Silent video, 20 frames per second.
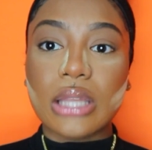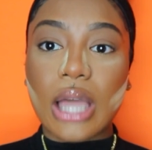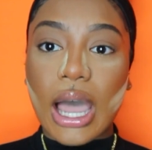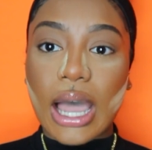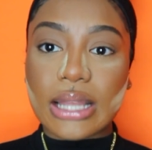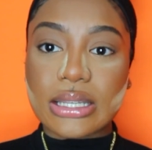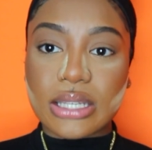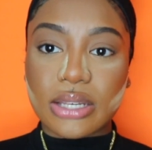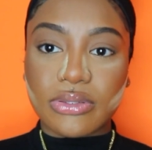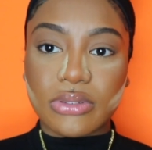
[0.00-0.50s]

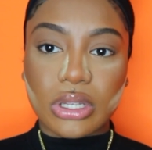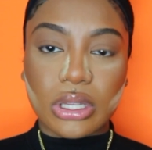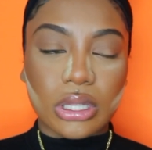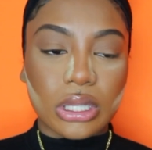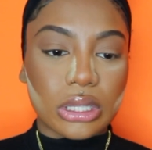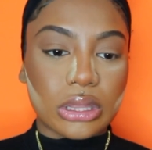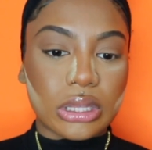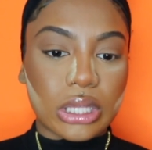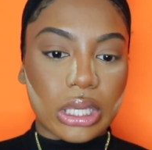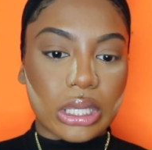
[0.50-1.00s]
I
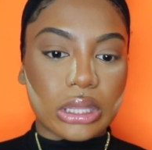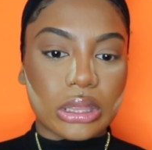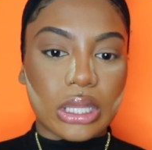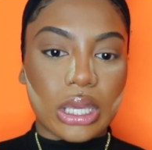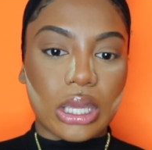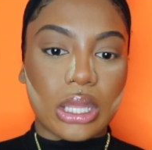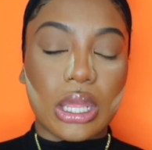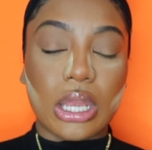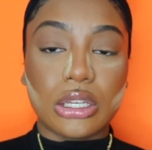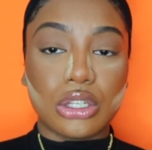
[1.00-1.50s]
definitely think
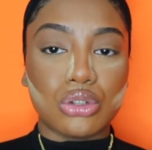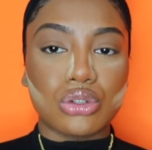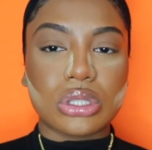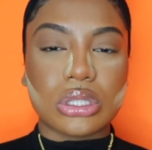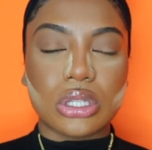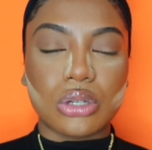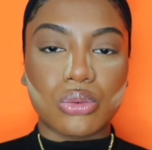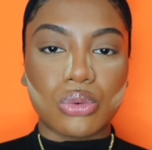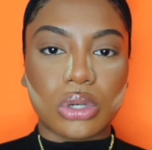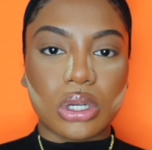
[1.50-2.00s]
that, and you
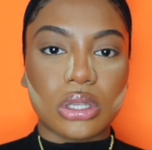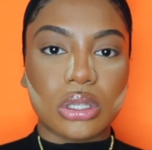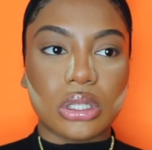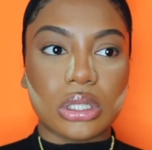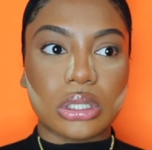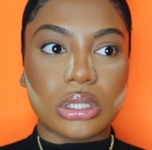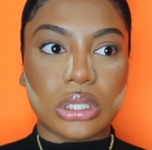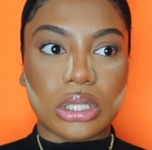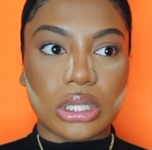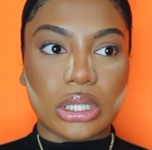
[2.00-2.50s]
still want to
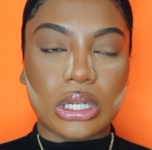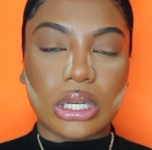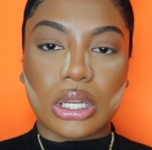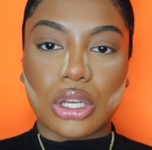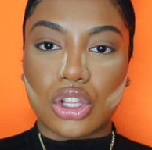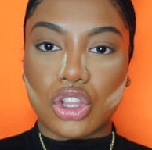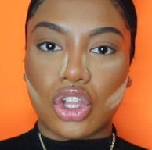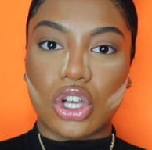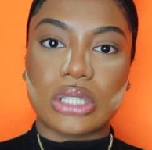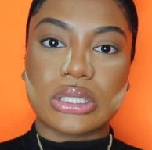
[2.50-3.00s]
look good
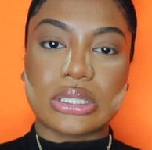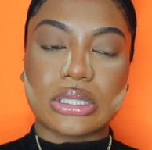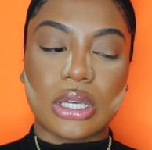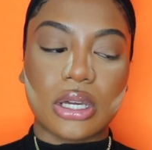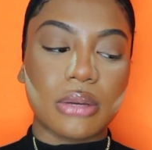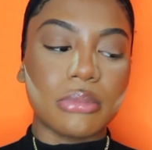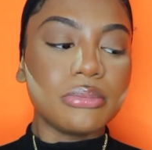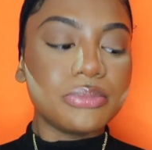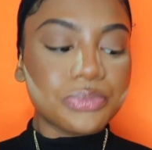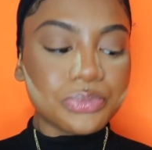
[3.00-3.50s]
and glossed
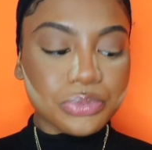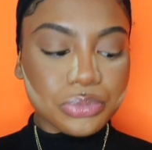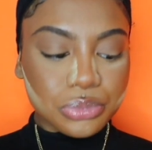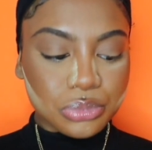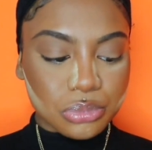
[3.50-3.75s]
up,